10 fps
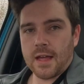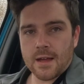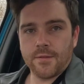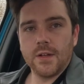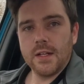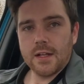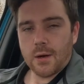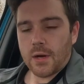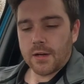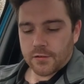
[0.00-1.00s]
to have
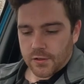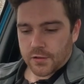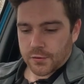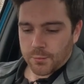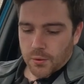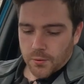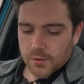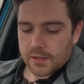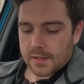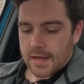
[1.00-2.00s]
a wireless charging
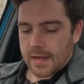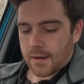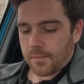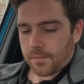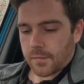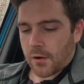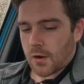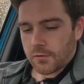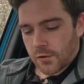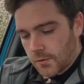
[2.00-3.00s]
port. There
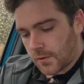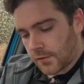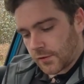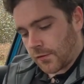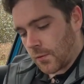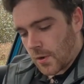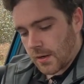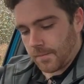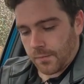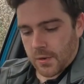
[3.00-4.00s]
aren't two, there's just the
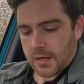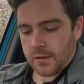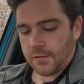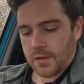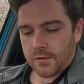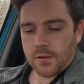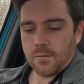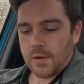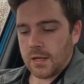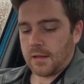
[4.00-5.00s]
one, but it's nice and
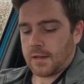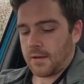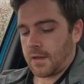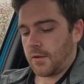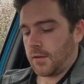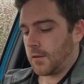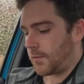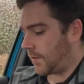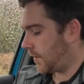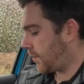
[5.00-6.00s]
convenient down there and you can
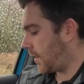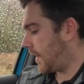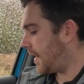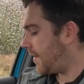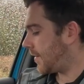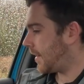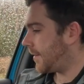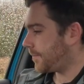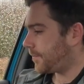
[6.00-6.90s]
reach it pretty easily.